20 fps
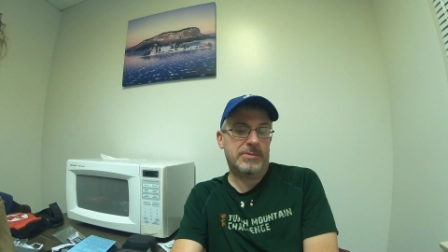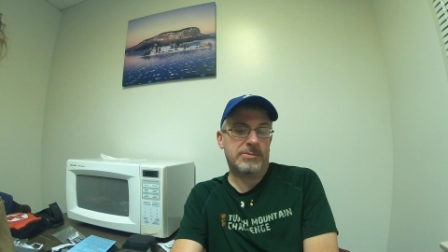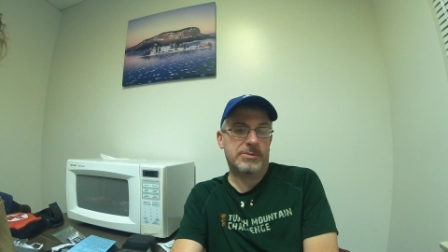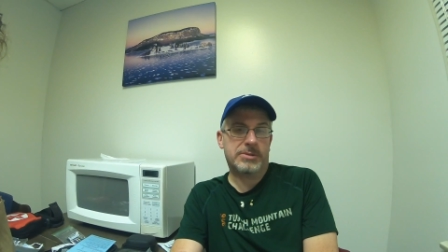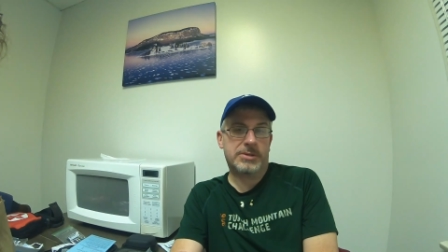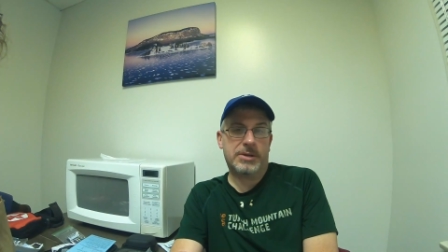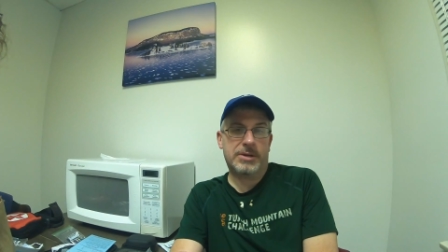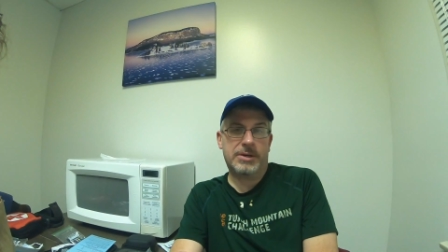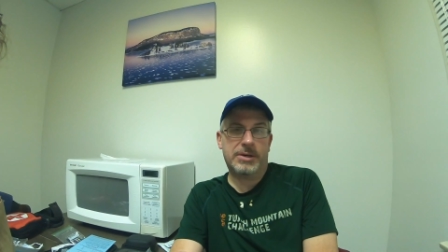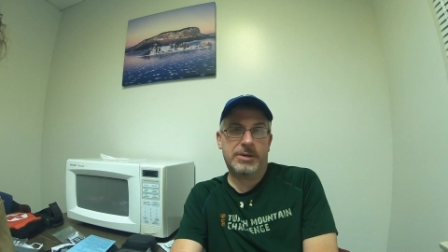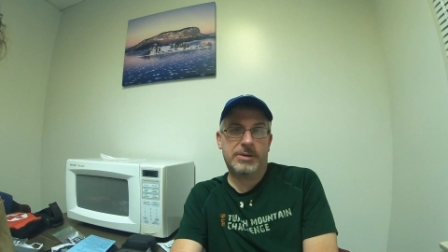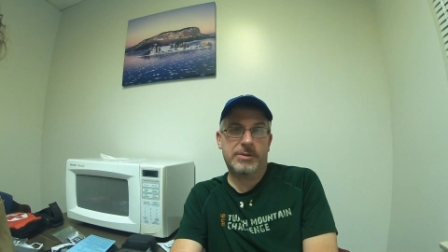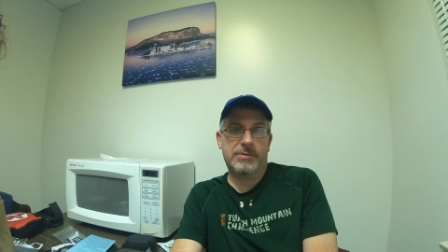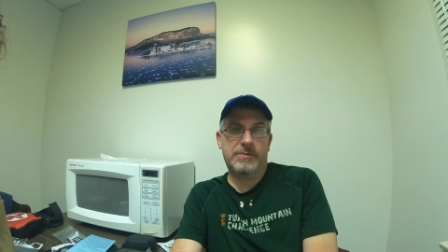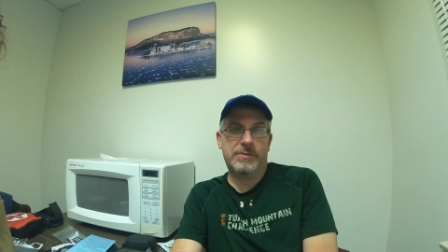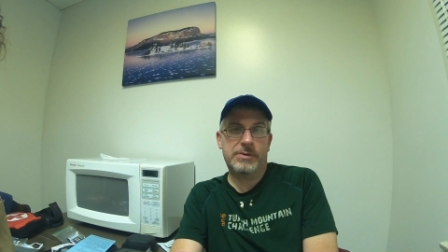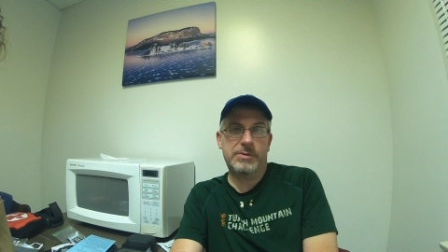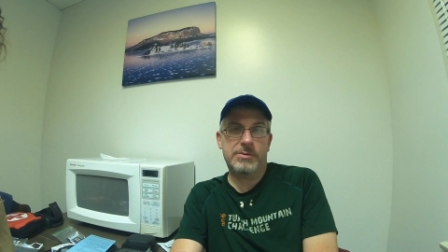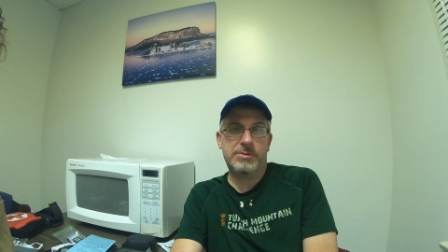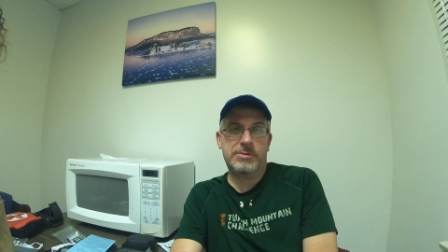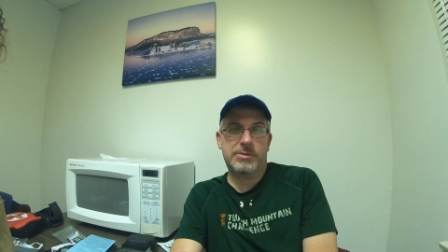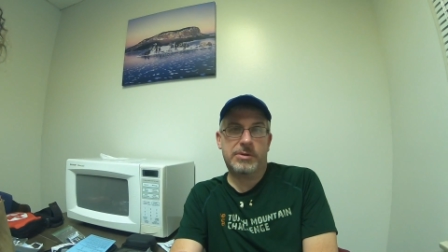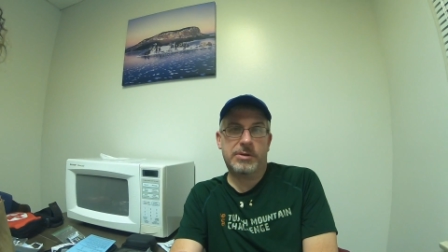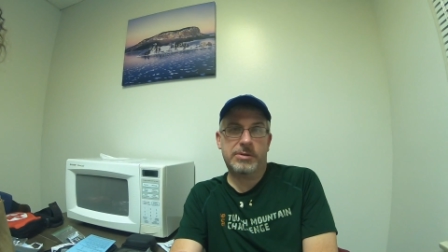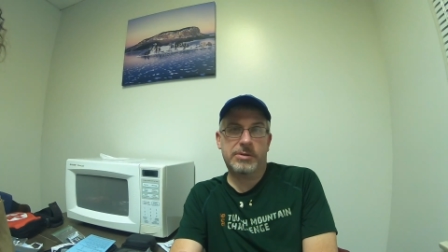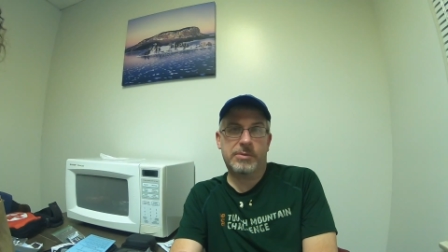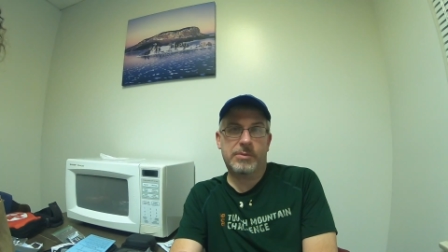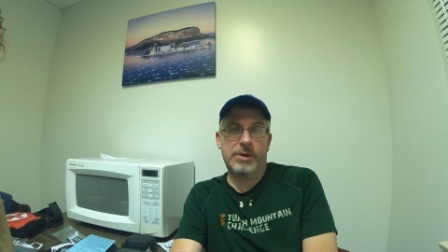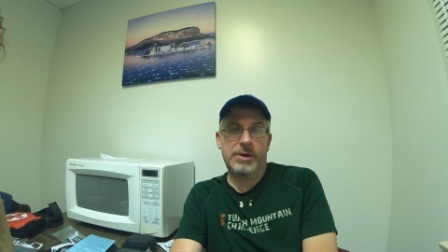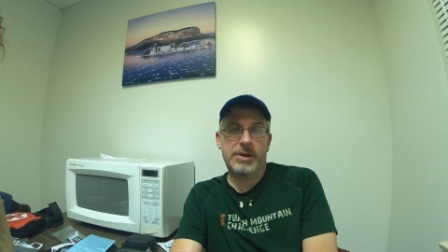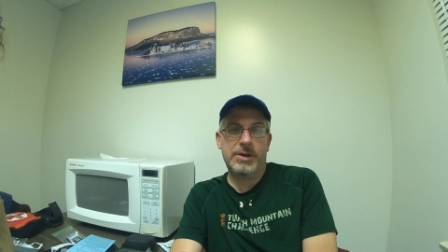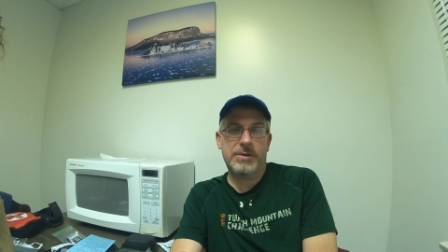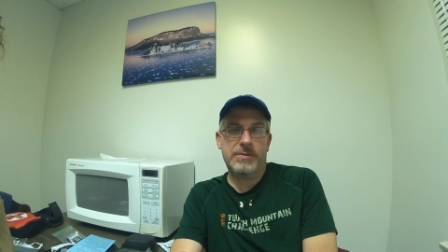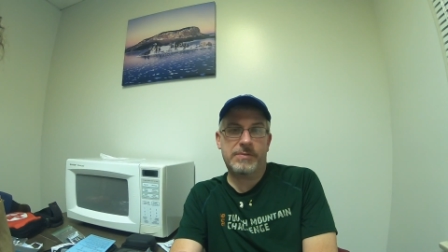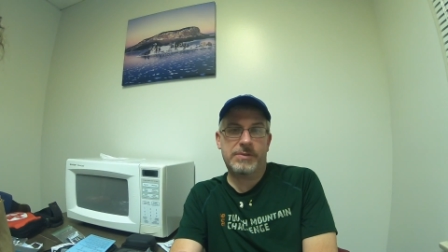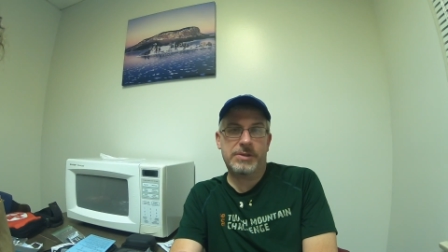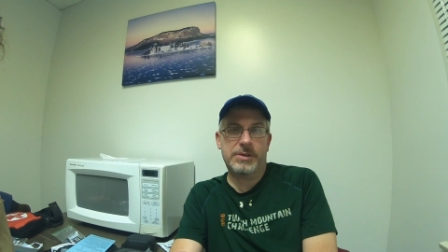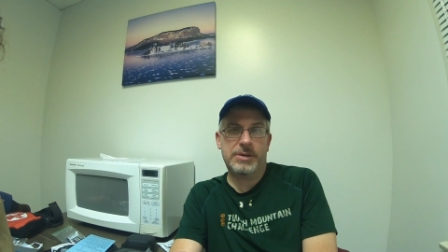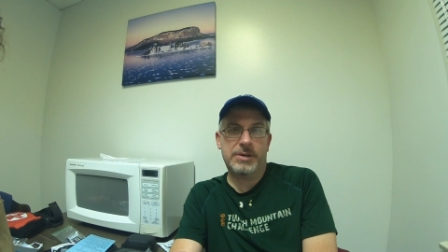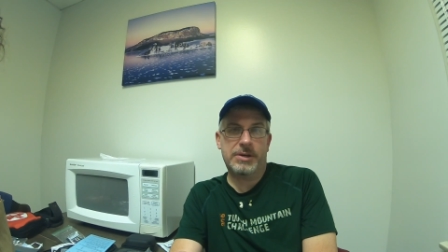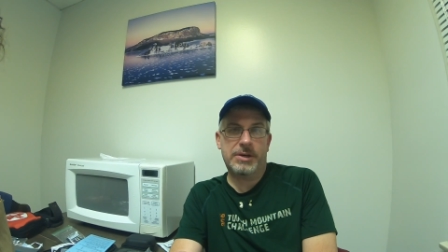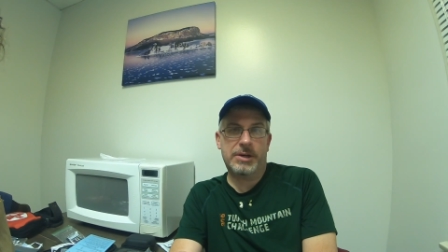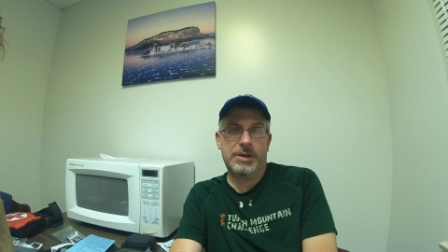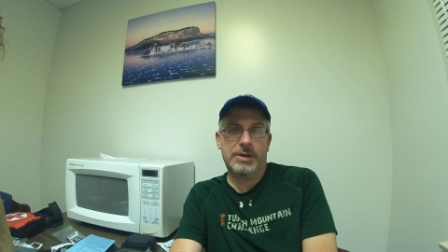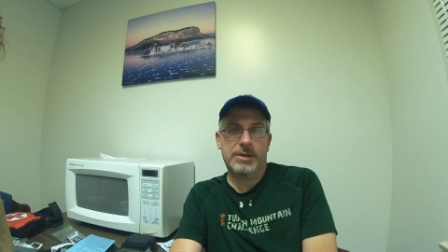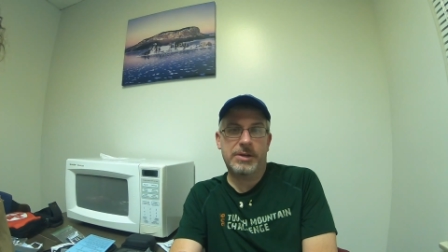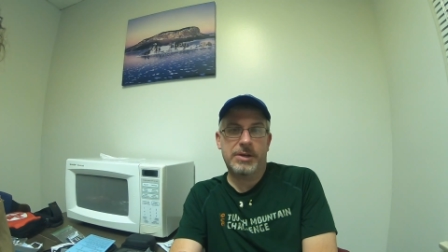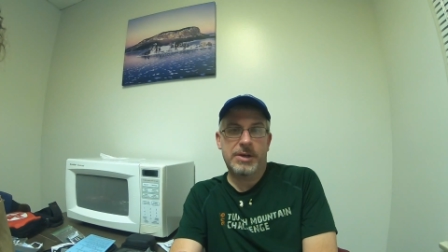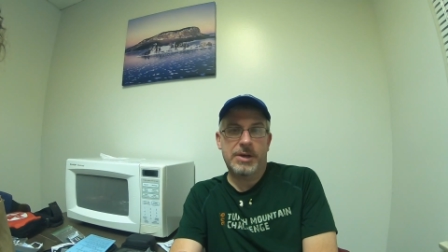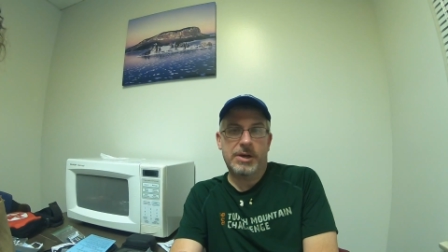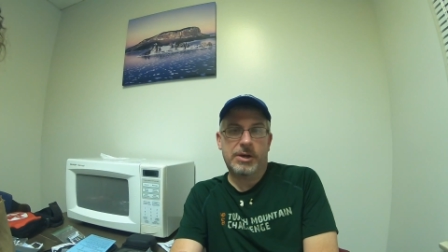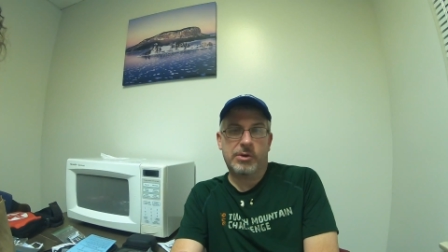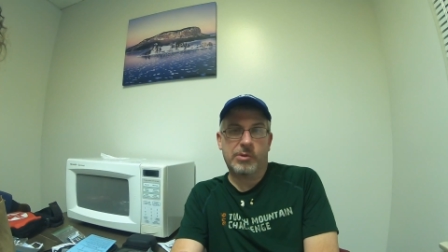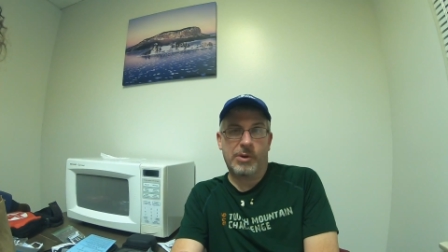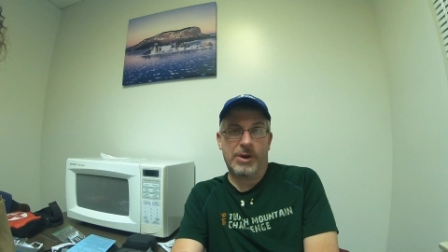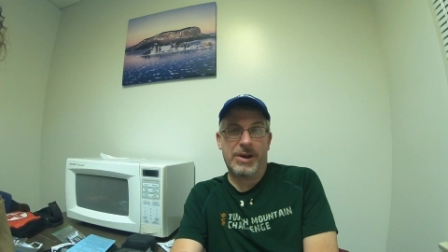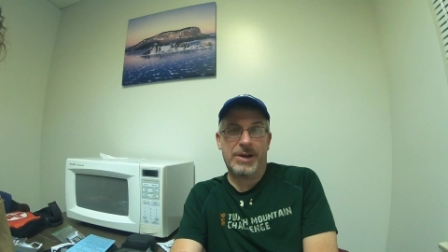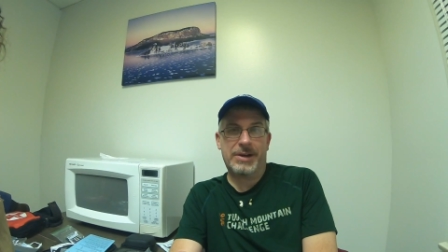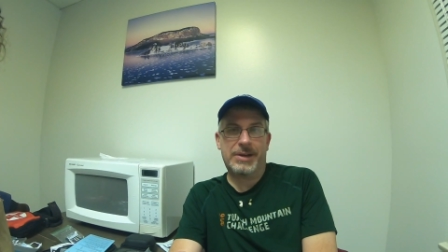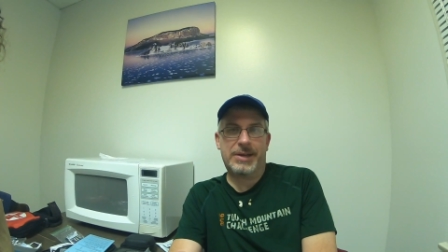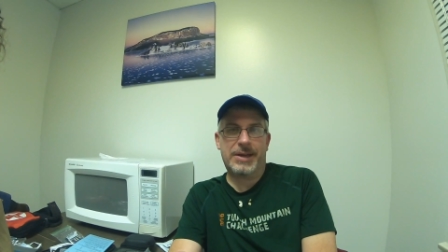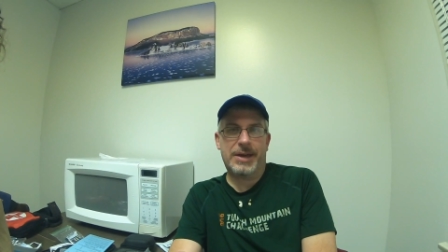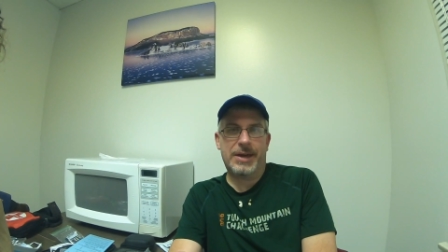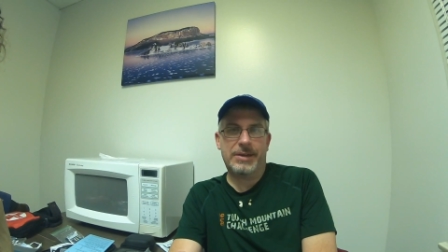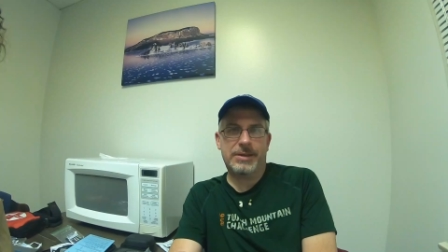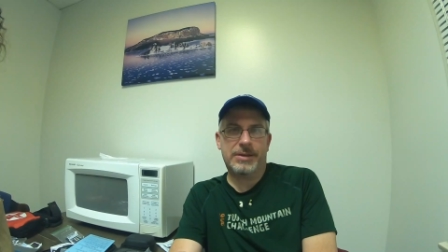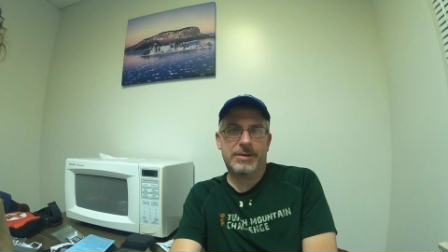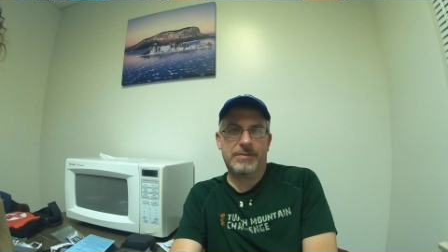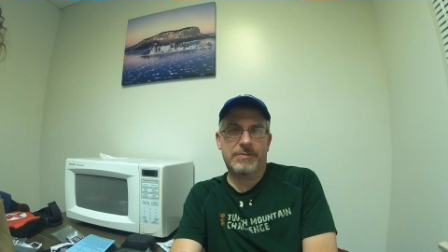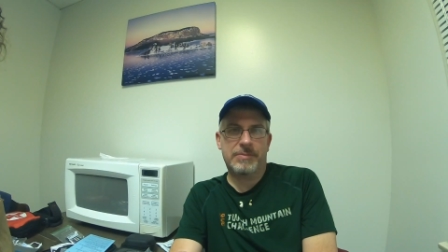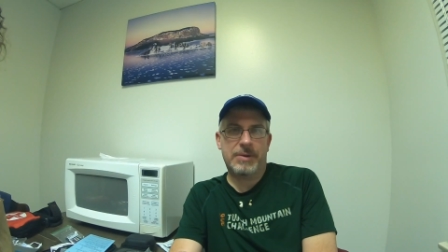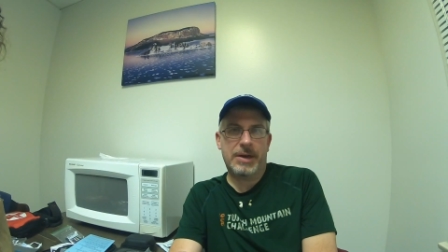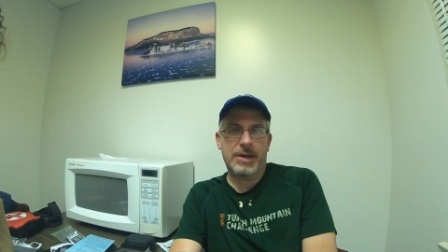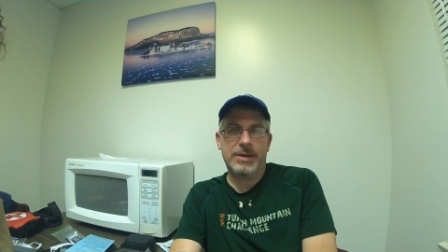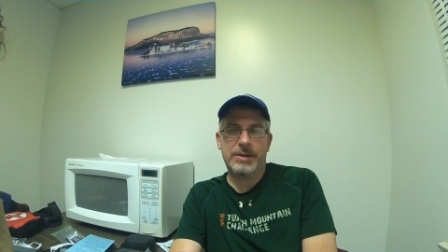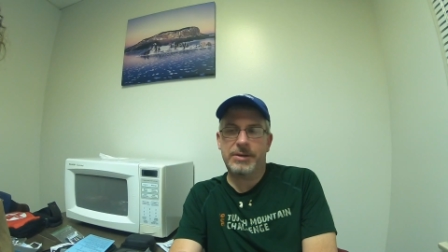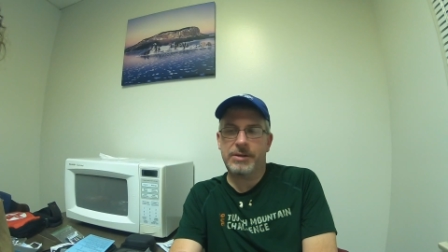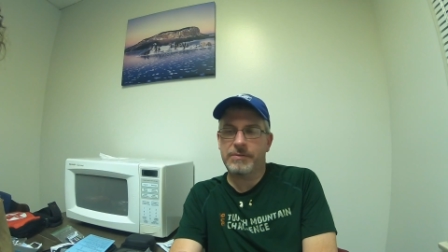It was good views along the way of the Grand Canyon of Maine,